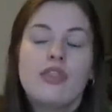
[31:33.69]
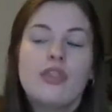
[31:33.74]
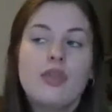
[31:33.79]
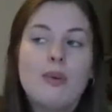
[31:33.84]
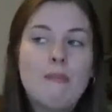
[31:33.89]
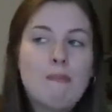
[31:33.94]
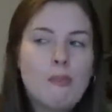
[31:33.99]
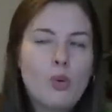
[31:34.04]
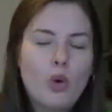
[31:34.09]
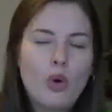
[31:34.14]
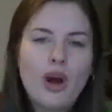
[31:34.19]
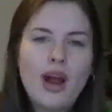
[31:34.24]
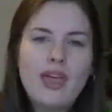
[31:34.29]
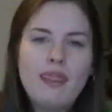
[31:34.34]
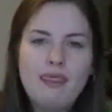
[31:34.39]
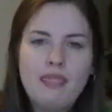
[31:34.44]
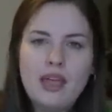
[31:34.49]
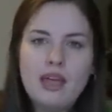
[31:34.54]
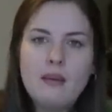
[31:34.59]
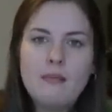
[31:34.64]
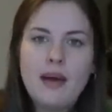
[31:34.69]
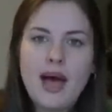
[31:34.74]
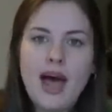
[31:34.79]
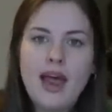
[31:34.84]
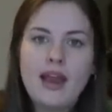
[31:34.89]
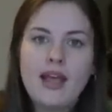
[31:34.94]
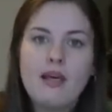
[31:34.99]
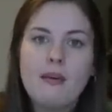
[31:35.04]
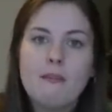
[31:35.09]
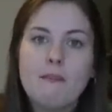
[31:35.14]
the more I think
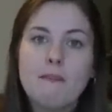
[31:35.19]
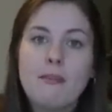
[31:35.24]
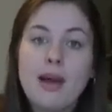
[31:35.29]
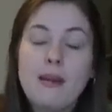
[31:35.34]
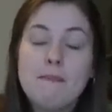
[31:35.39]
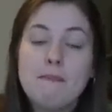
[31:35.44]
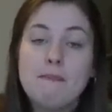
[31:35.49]
about it, my